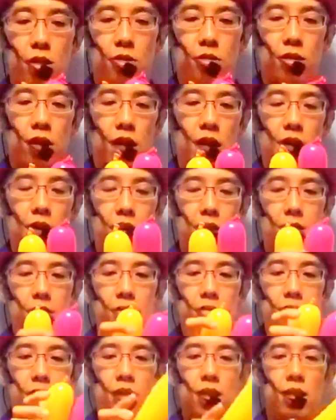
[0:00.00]
So
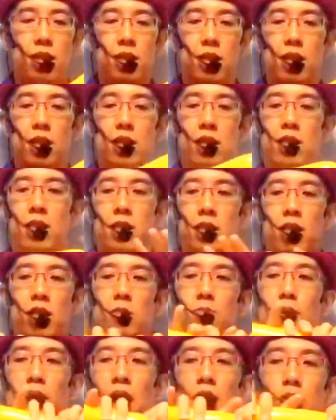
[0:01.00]
now
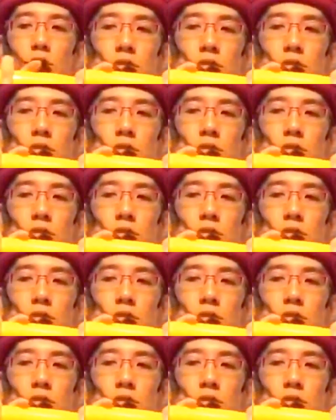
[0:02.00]
this part